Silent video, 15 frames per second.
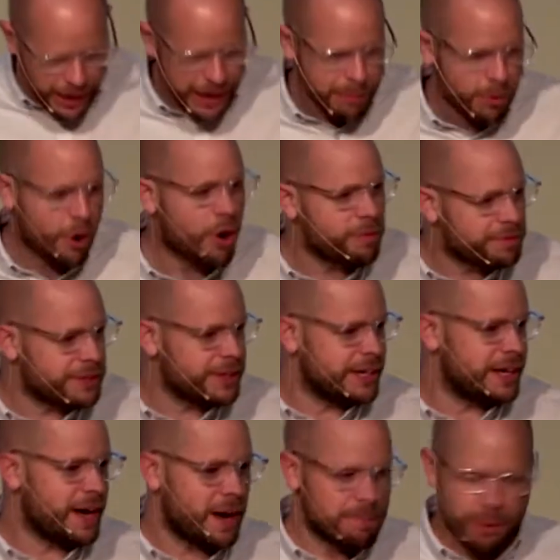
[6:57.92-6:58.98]
able,
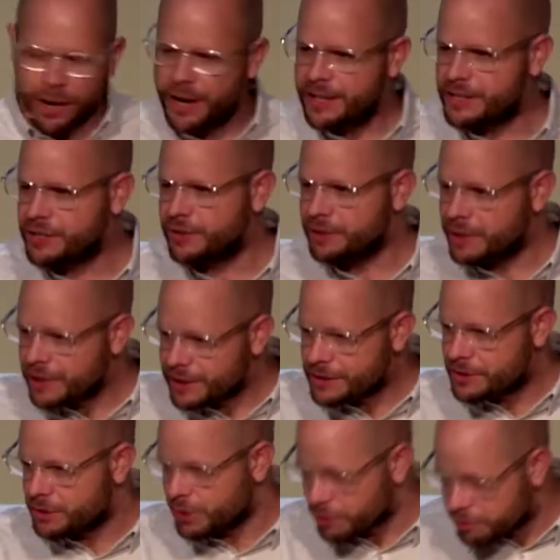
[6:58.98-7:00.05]
hopefully, I pray, to eat
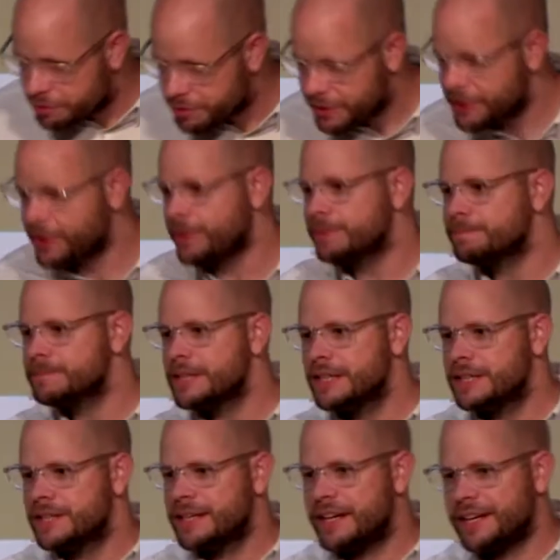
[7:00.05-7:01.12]
to your fill.
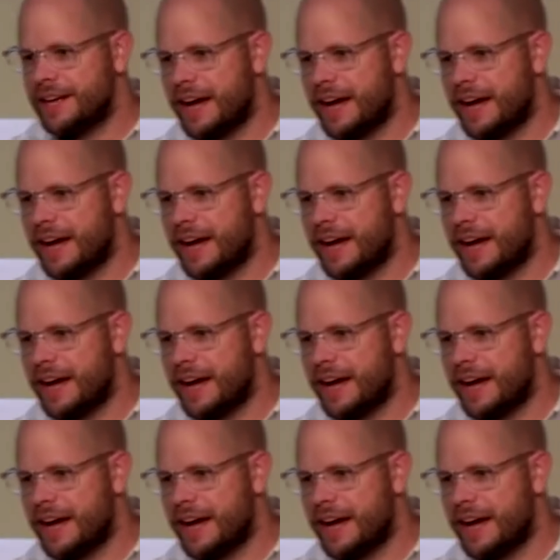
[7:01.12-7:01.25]
And